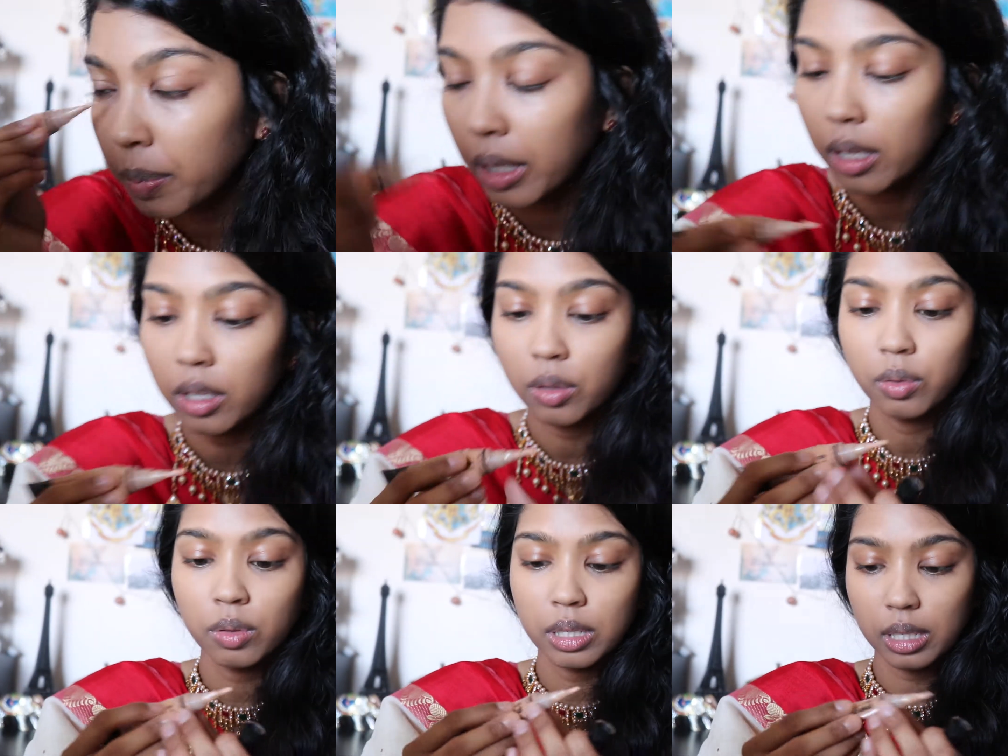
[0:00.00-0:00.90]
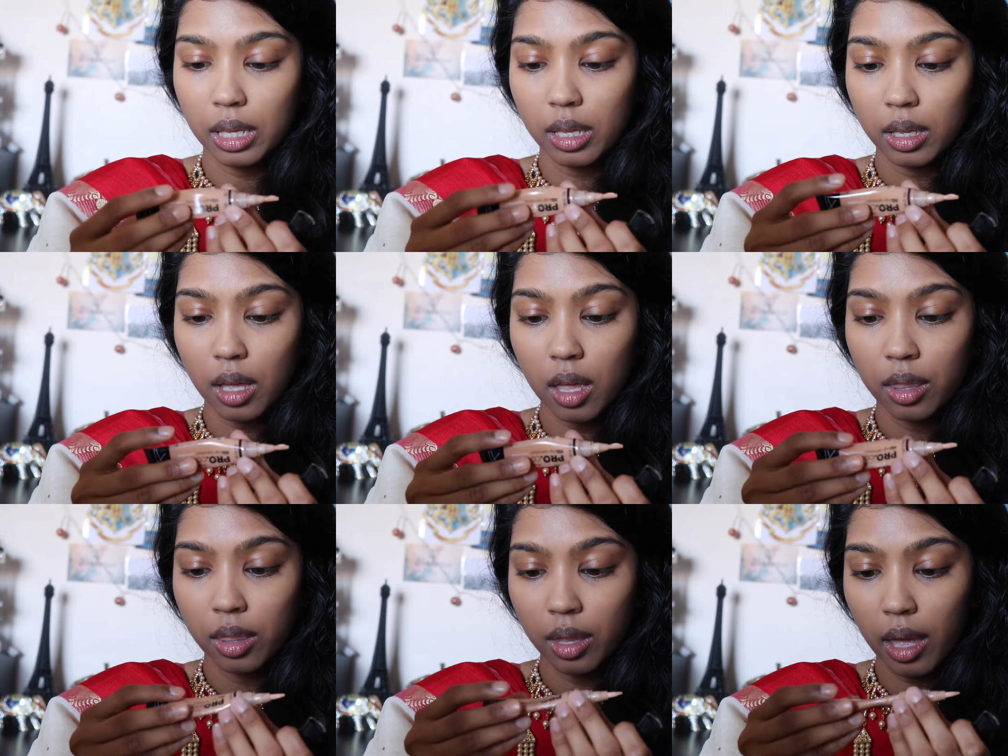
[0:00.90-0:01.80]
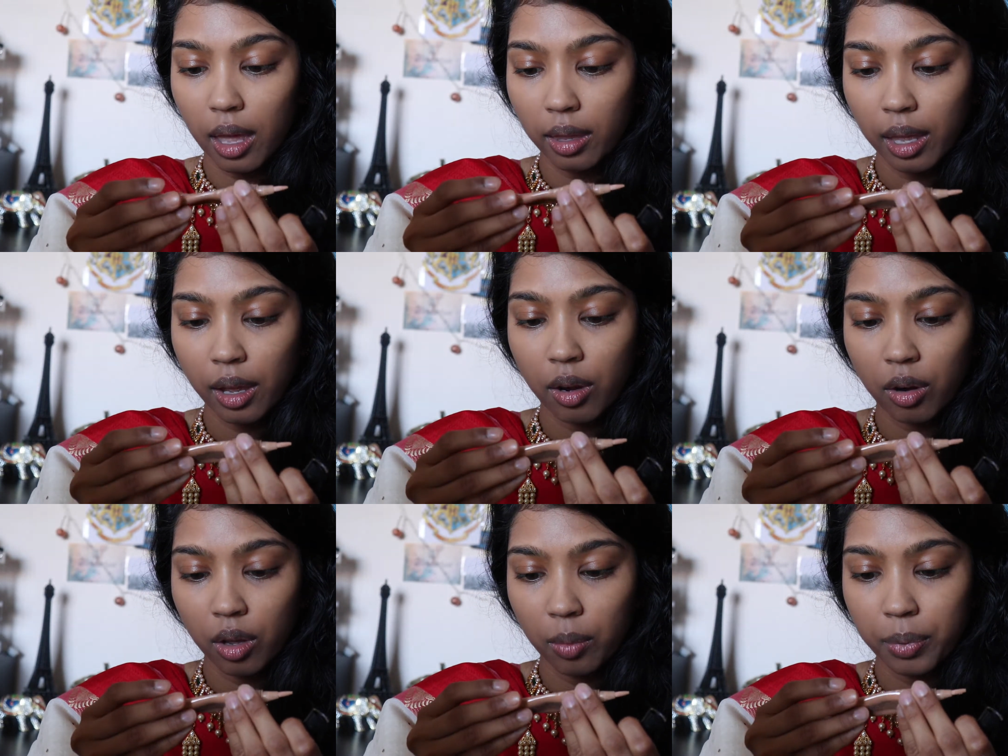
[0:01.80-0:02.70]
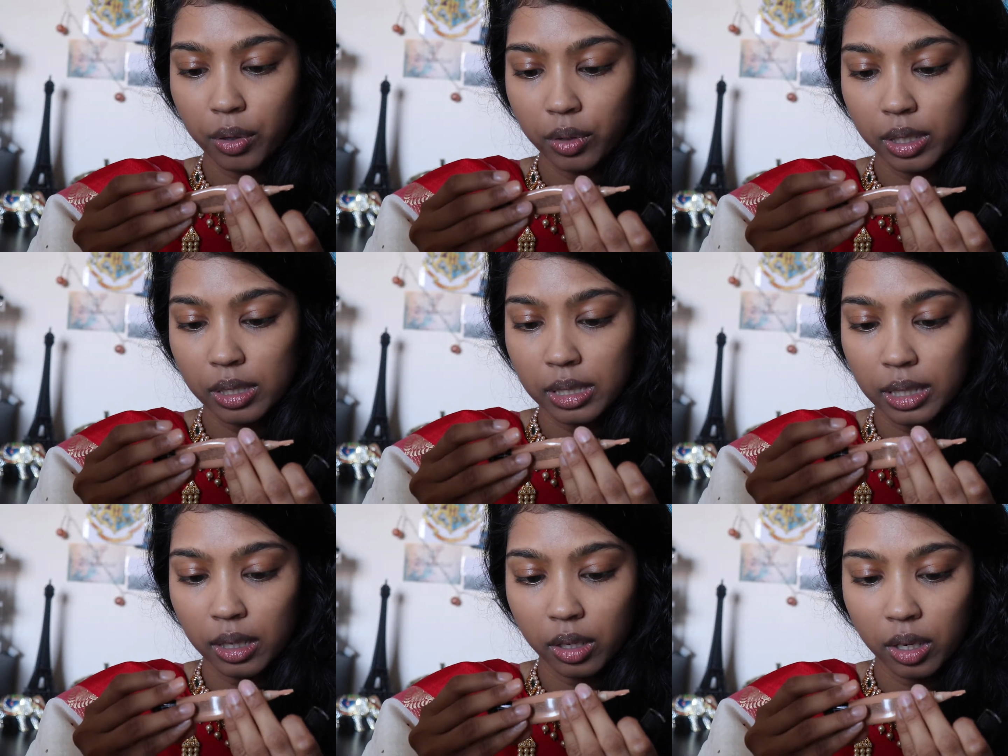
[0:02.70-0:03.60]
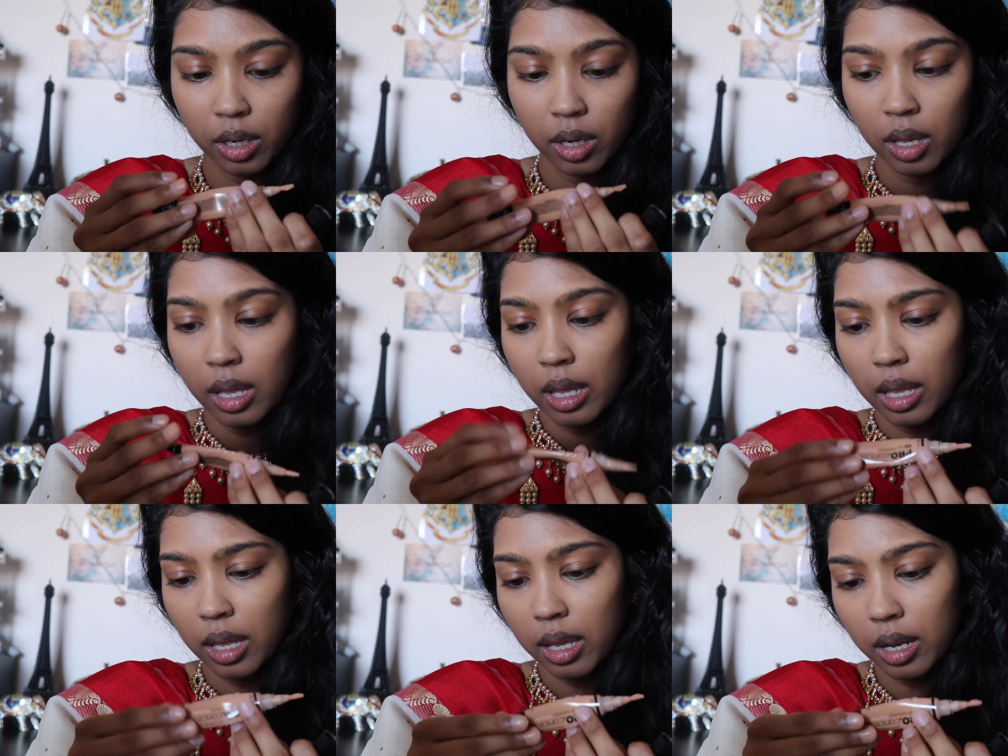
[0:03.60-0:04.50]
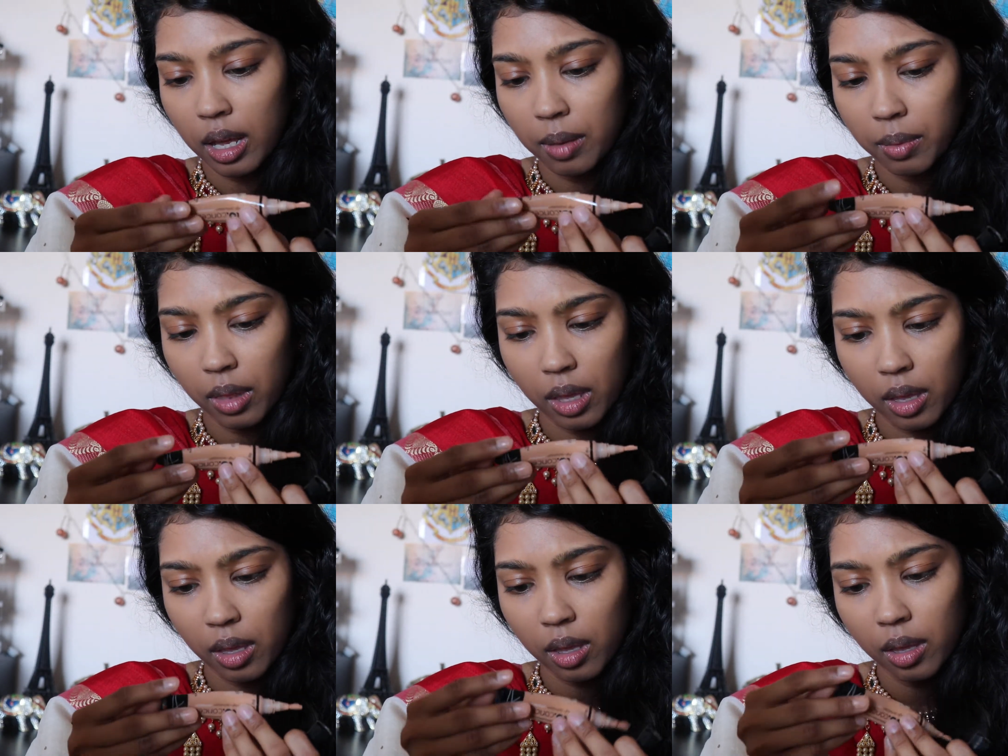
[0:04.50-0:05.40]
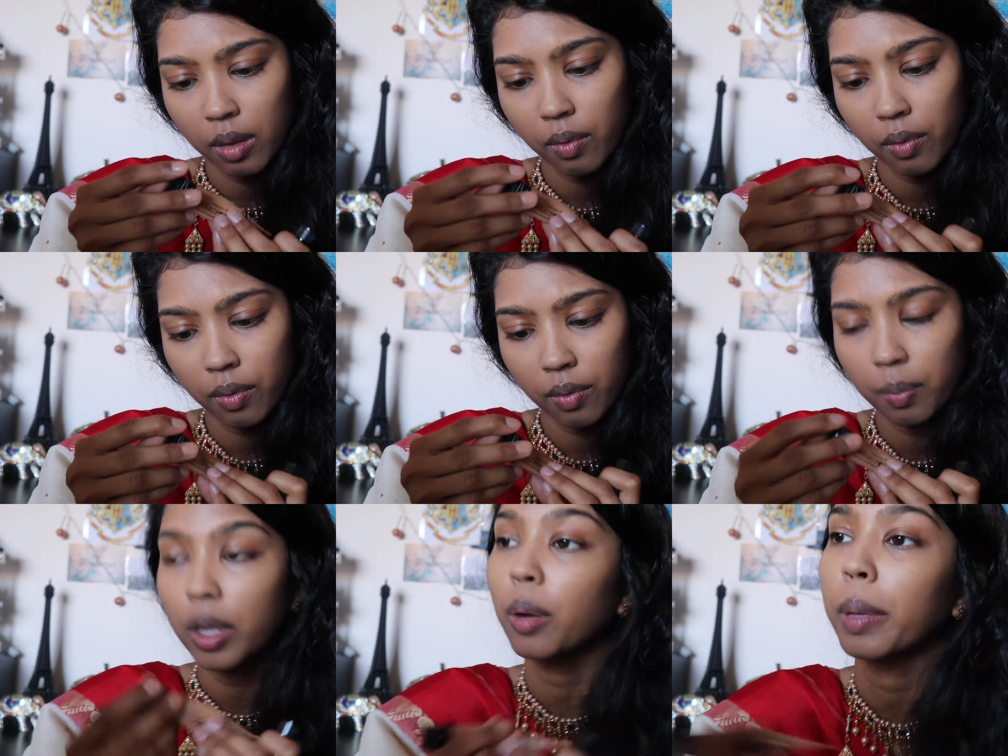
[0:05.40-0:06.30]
Be using the LA Girl Pro Concealer in, I believe, Pure